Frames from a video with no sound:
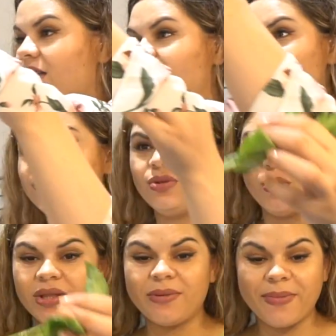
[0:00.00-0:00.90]
and
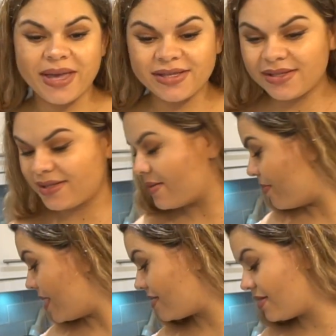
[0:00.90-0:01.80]
doing the best is the
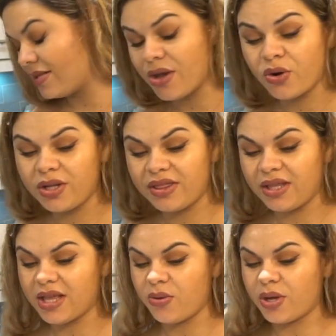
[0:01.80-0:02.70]
best, the only
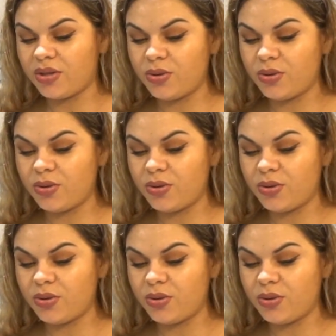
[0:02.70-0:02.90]
thing that you can